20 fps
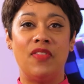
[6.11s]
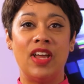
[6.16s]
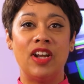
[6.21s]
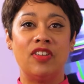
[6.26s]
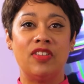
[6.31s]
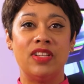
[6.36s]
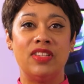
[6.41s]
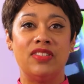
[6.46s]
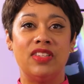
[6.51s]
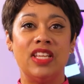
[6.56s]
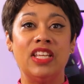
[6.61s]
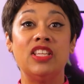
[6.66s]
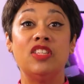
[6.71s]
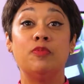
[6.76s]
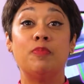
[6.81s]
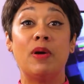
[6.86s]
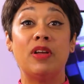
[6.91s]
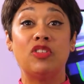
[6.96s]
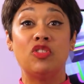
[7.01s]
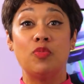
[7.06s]
veterans is
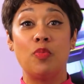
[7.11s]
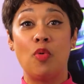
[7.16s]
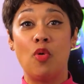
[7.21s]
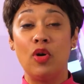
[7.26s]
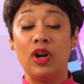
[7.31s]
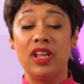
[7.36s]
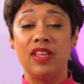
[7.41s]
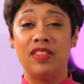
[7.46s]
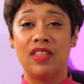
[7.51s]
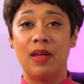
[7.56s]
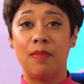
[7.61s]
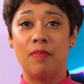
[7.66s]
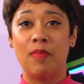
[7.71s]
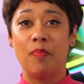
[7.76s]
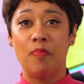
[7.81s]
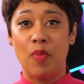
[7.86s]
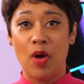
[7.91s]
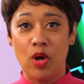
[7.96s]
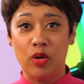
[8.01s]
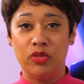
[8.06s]
by supporting them
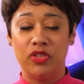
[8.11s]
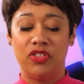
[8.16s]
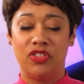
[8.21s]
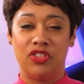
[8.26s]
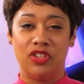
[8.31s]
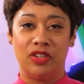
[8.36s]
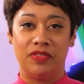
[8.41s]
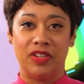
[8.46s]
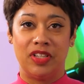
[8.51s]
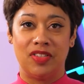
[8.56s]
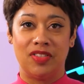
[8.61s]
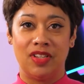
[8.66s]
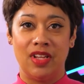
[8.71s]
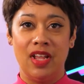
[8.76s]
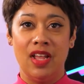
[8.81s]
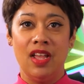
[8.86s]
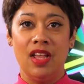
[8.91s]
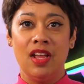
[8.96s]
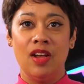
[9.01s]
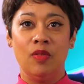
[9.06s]
post-service.
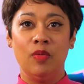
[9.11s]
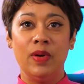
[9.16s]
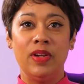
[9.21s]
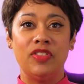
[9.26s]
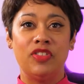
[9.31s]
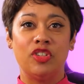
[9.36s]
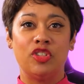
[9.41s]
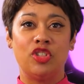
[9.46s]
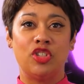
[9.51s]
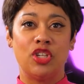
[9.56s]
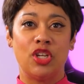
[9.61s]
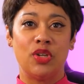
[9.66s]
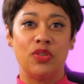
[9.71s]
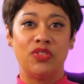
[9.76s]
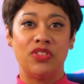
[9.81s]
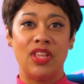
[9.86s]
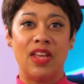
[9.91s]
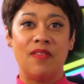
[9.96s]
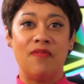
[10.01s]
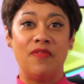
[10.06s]
Research
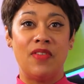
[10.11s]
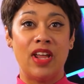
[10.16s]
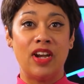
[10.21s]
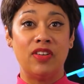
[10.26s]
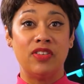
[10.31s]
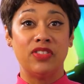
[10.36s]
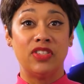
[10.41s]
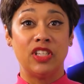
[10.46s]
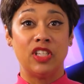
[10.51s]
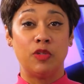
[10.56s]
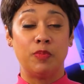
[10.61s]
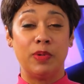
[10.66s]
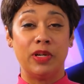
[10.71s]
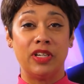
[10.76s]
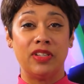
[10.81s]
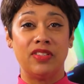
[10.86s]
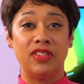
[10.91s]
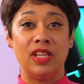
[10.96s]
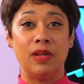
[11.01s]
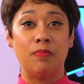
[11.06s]
shows that veterans
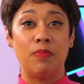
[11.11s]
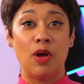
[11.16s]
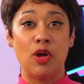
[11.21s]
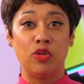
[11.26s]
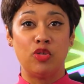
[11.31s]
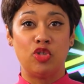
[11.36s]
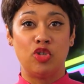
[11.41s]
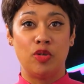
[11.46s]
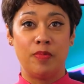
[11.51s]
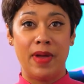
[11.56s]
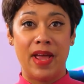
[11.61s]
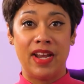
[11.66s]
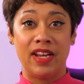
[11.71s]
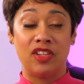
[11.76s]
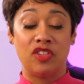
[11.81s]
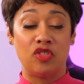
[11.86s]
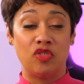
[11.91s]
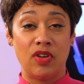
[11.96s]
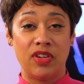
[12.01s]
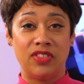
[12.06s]
experiencing post-traumatic
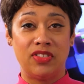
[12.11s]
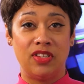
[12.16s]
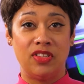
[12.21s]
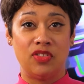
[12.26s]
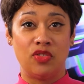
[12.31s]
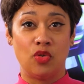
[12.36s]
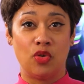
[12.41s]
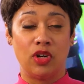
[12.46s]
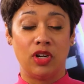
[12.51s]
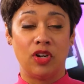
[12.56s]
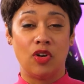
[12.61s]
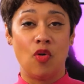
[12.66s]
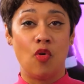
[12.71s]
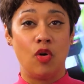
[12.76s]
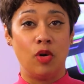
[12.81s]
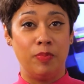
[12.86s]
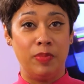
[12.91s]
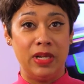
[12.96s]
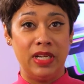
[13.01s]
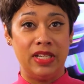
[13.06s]
stress disorder,
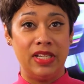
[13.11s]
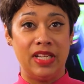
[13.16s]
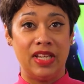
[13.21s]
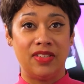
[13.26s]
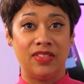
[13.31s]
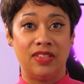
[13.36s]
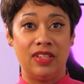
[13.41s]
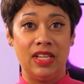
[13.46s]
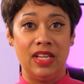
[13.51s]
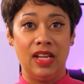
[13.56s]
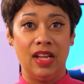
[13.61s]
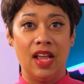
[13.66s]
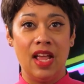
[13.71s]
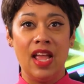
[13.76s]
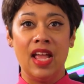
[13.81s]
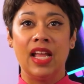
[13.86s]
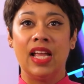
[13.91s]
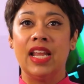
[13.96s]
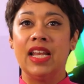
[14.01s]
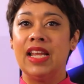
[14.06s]
or P T S D,
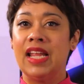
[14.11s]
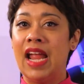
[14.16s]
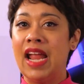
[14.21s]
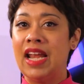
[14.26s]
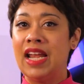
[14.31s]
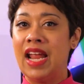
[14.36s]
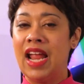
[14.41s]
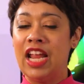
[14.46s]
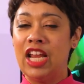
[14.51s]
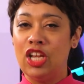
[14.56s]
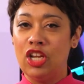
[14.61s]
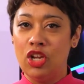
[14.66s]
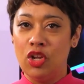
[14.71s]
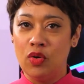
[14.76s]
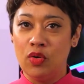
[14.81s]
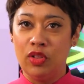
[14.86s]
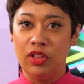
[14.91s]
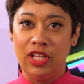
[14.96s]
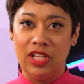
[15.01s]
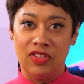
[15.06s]
can gain a
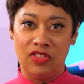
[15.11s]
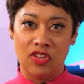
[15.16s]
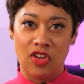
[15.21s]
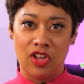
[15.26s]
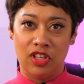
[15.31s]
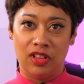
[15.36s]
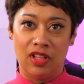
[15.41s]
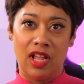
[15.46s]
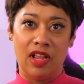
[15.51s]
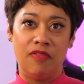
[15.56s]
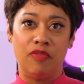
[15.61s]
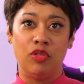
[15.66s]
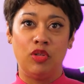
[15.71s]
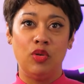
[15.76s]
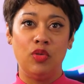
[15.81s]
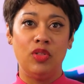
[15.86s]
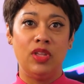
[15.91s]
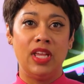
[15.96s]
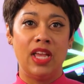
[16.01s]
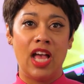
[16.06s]
new lease on life
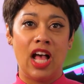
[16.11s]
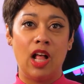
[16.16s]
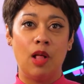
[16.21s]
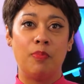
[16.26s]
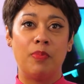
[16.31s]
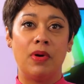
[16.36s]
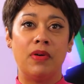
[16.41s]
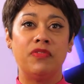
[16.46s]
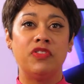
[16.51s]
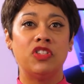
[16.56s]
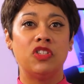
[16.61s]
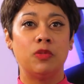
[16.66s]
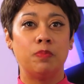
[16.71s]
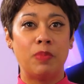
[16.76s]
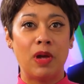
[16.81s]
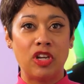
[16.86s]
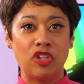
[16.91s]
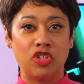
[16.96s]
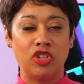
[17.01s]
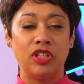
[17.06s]
through the help of
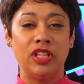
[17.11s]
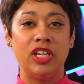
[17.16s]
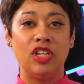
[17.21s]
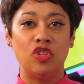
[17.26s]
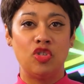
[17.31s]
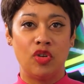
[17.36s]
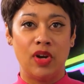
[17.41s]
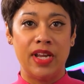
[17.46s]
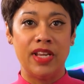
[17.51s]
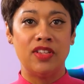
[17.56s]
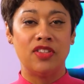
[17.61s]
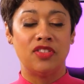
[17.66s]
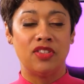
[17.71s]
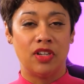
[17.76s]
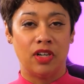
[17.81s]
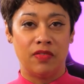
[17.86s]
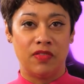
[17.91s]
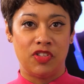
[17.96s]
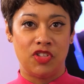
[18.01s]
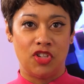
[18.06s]
specially trained
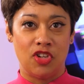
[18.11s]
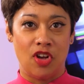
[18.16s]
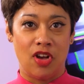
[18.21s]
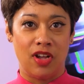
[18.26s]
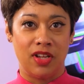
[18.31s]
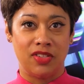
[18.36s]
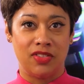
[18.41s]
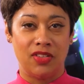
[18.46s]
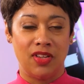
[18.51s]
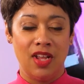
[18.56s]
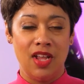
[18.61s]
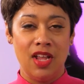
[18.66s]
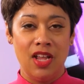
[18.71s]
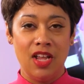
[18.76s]
service dogs.